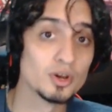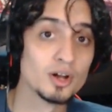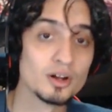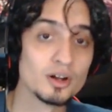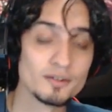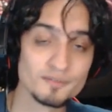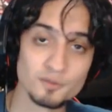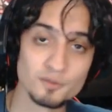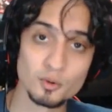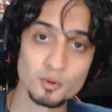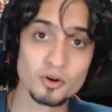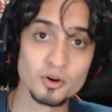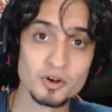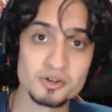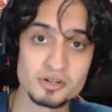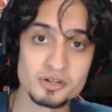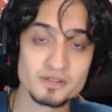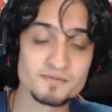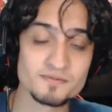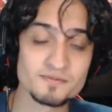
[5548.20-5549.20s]

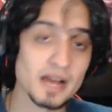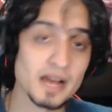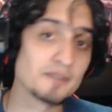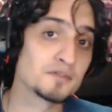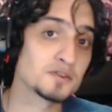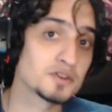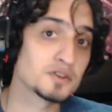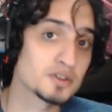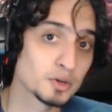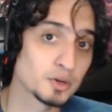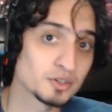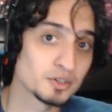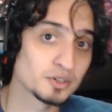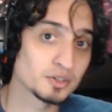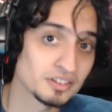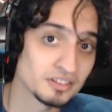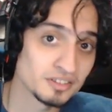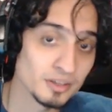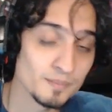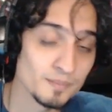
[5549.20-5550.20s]
$400, $500
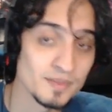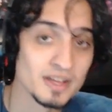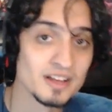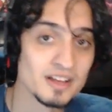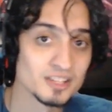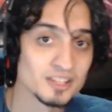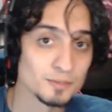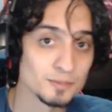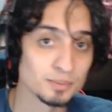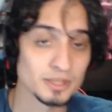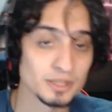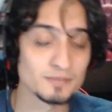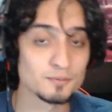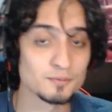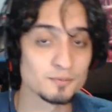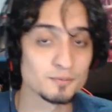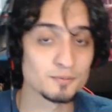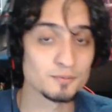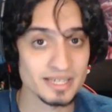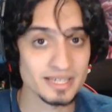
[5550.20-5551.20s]
system to play
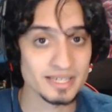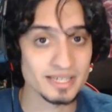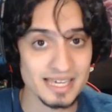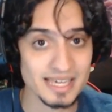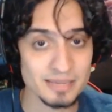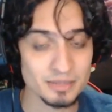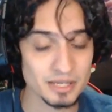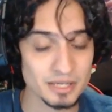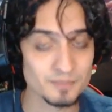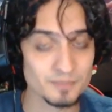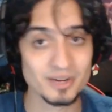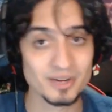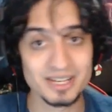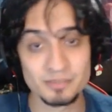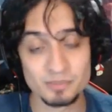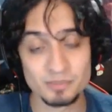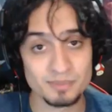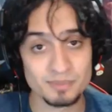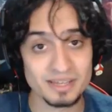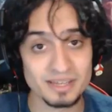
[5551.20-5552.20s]
4K gaming, right? It'd
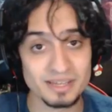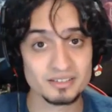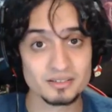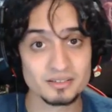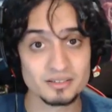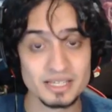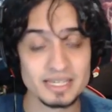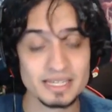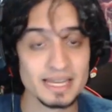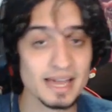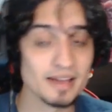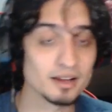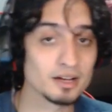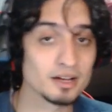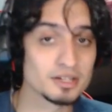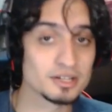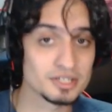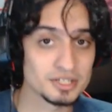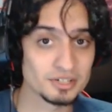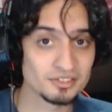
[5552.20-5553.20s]
be basically an
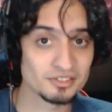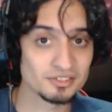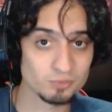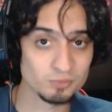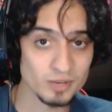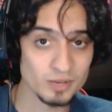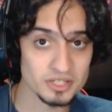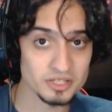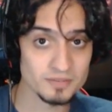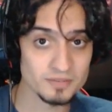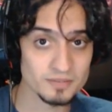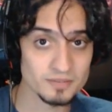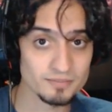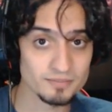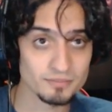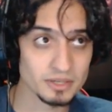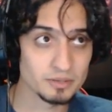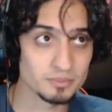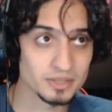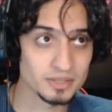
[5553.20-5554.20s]
add-on to your Switch,
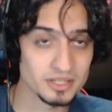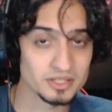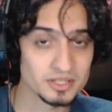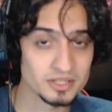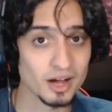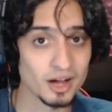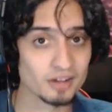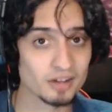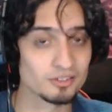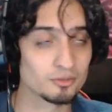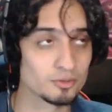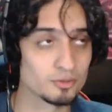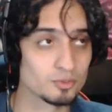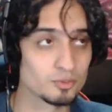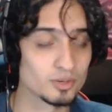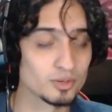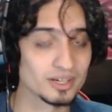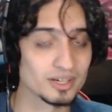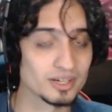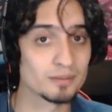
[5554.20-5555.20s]
but it would be a dock, so it would
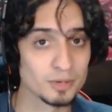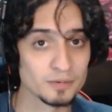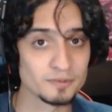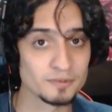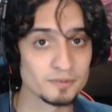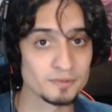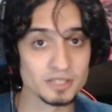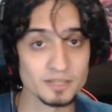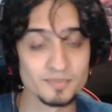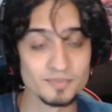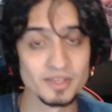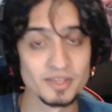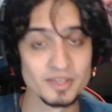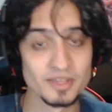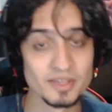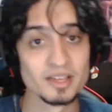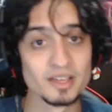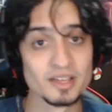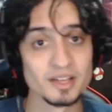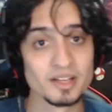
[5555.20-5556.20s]
work out perfectly.
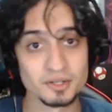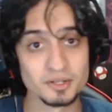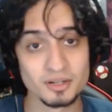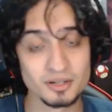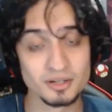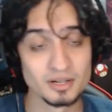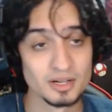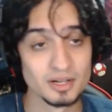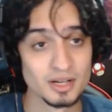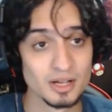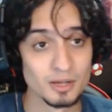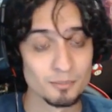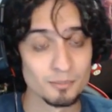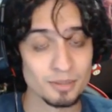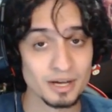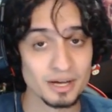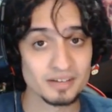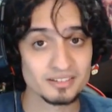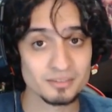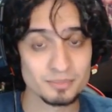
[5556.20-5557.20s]
Another
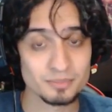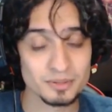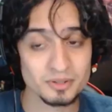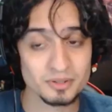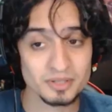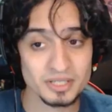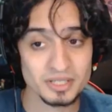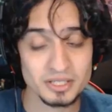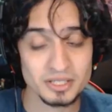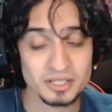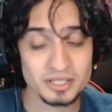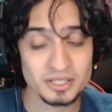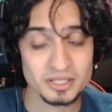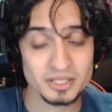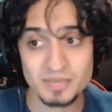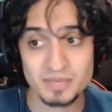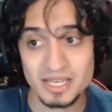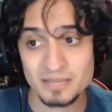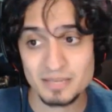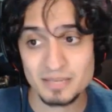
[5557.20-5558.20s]
possibility could
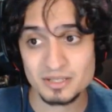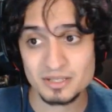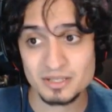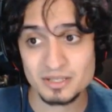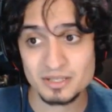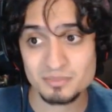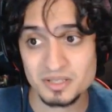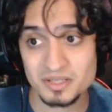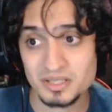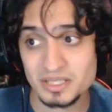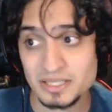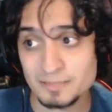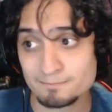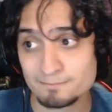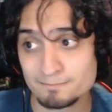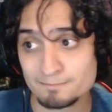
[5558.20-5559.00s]
maybe be,